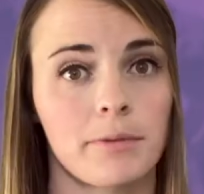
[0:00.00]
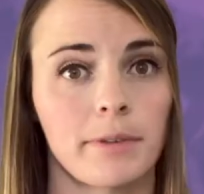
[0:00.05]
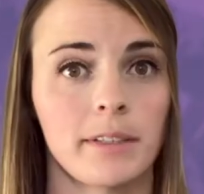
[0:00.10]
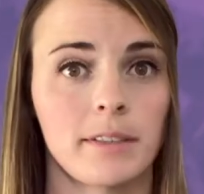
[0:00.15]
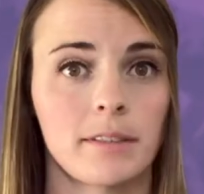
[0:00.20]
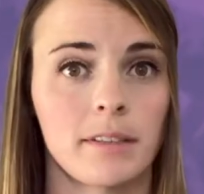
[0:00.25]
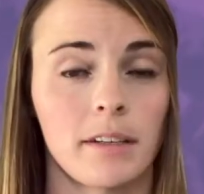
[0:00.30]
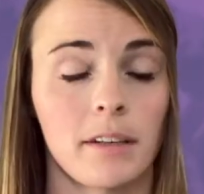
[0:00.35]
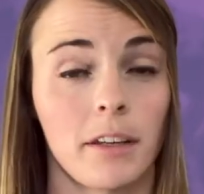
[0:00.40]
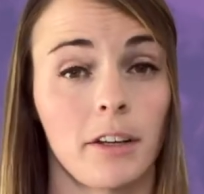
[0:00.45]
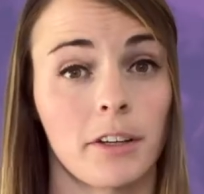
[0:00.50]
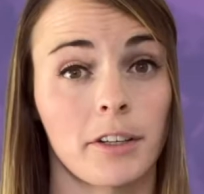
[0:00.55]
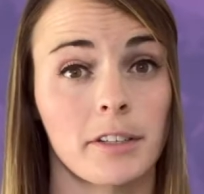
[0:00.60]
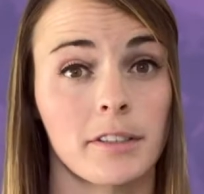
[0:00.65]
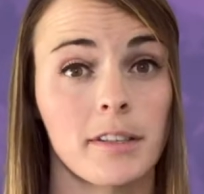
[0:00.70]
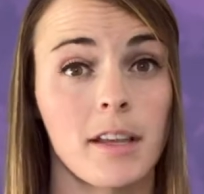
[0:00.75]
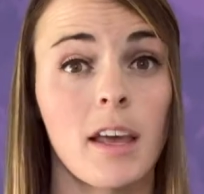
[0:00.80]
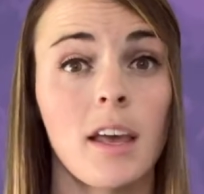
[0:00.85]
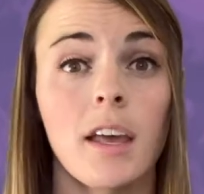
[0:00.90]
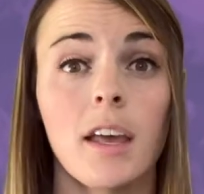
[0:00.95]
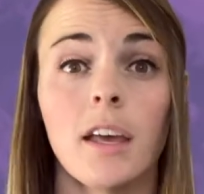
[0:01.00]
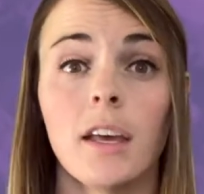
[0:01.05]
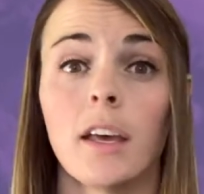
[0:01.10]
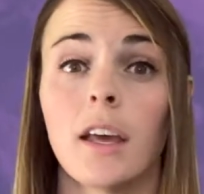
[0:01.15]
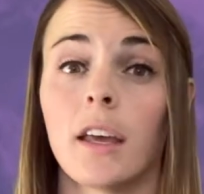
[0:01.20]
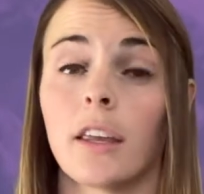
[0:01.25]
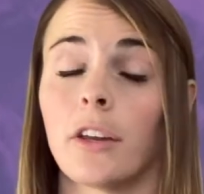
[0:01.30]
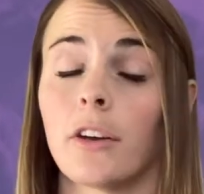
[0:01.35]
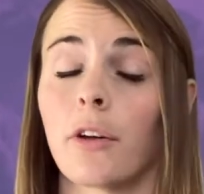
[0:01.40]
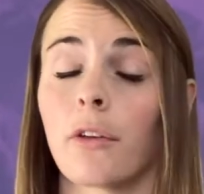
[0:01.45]
recent years.
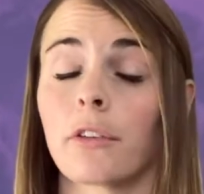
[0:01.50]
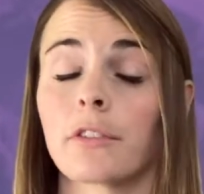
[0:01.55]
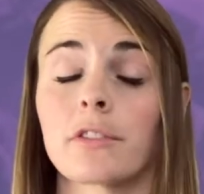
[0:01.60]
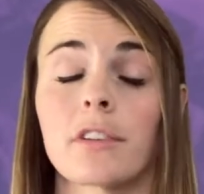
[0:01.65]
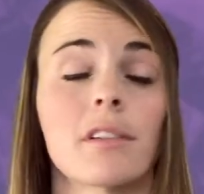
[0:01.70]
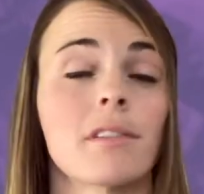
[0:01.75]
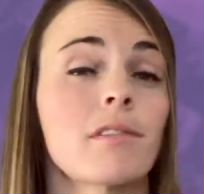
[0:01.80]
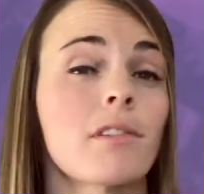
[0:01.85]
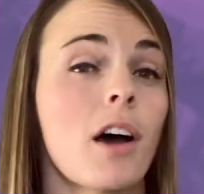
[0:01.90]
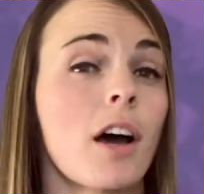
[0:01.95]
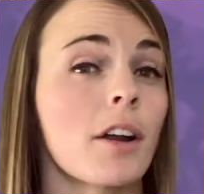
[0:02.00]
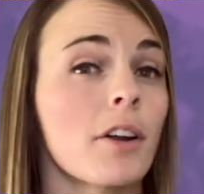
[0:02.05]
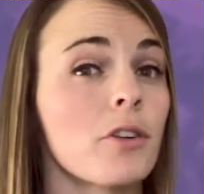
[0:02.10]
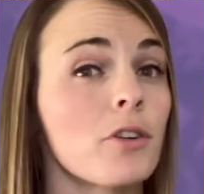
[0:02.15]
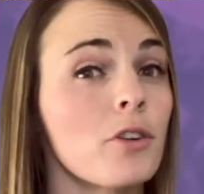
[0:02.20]
There's a lot of